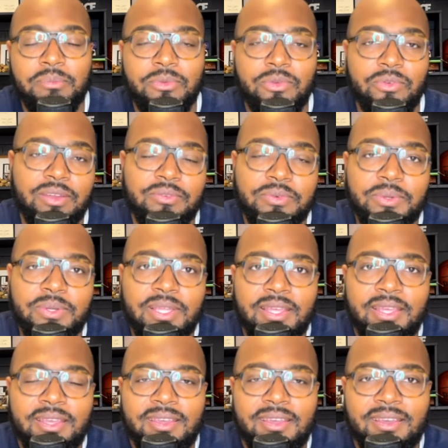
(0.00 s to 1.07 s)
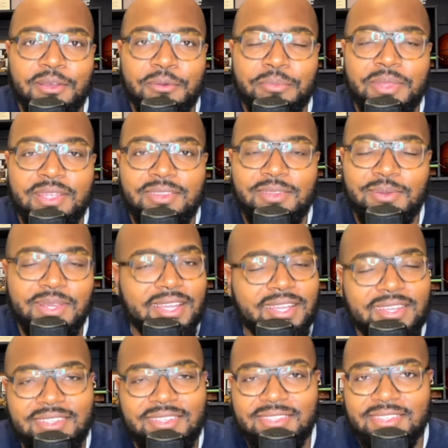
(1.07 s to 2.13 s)
I'm grateful that you
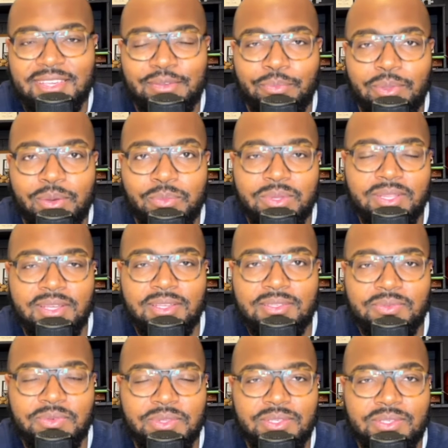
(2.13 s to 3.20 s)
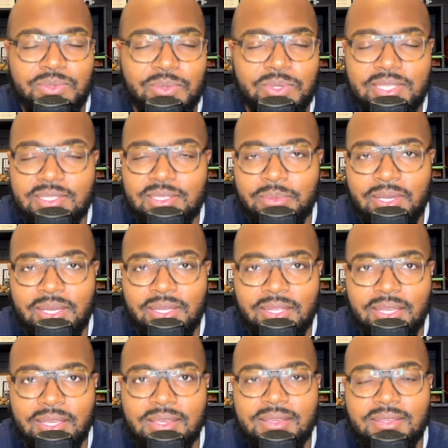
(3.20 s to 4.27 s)
guys have been with us for these 20 some odd
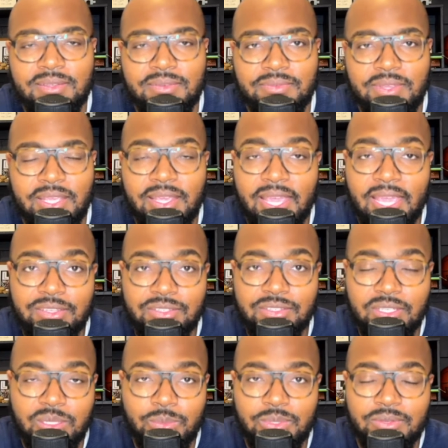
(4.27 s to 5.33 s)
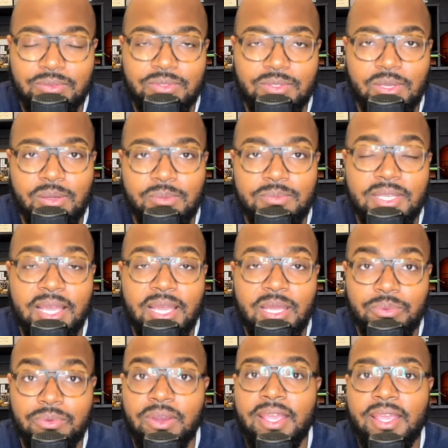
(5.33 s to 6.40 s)
days of engaging the Book of Psalms. I
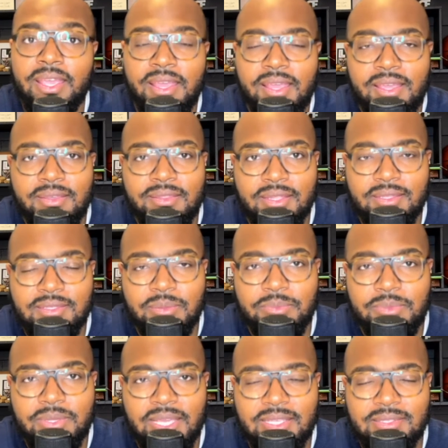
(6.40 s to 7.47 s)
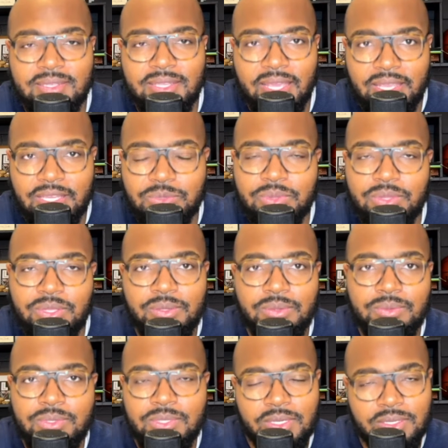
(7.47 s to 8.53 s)
pray that something has engaged with
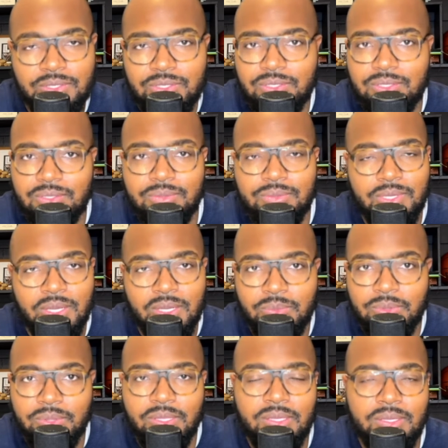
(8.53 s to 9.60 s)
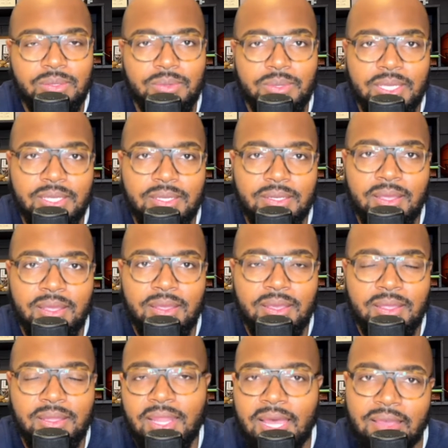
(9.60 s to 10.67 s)
you, touched you, talked with you, and
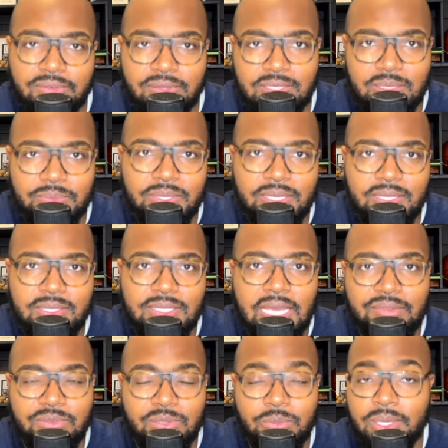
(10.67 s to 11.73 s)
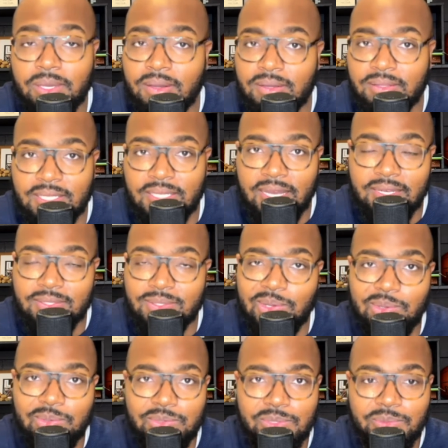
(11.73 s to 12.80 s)
enlivened something inside of you to be all that God has
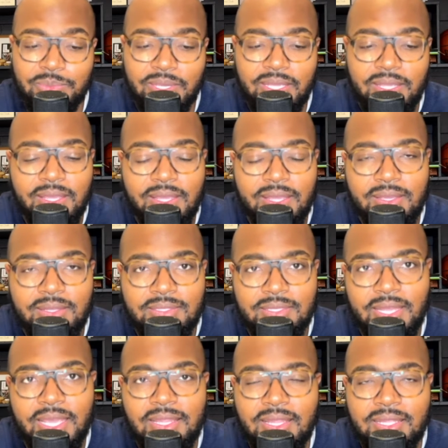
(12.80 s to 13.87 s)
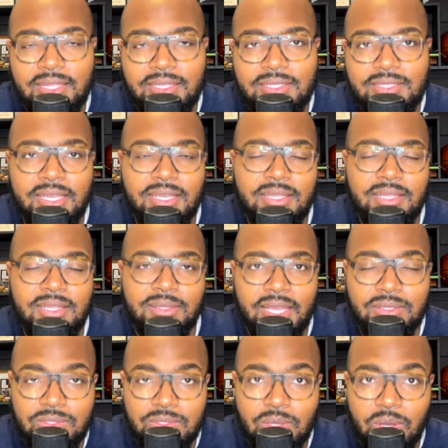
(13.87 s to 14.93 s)
called you to be. Today, let's take a look
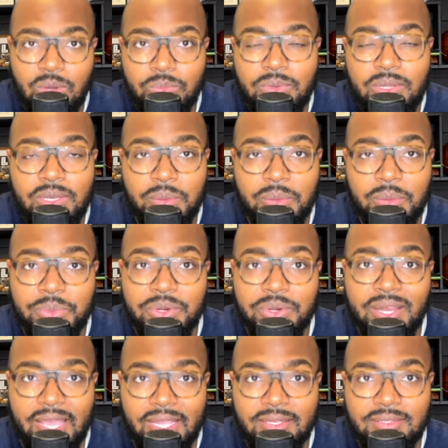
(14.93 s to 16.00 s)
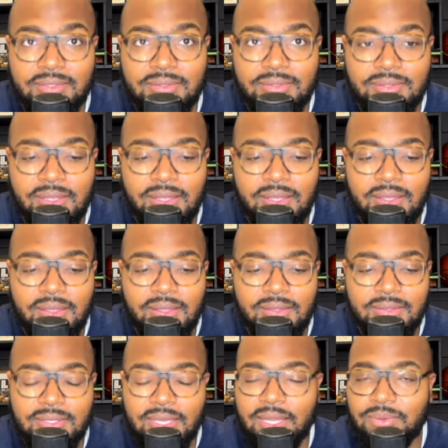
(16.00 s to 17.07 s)
at Psalm number 8.
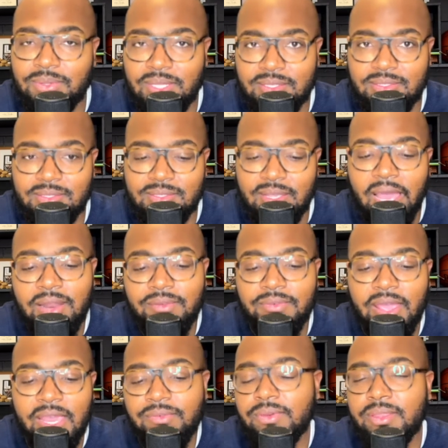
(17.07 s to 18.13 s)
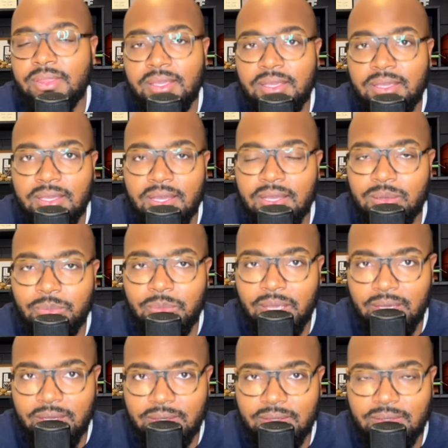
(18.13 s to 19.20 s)
It's titled this, Out of Everything God
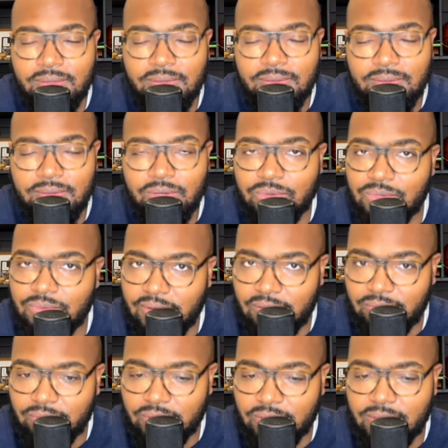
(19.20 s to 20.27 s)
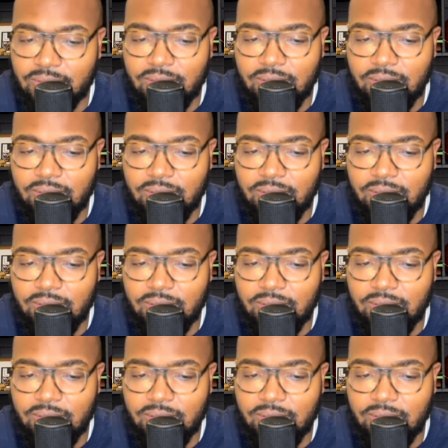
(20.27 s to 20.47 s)
Made, Here's Favorite.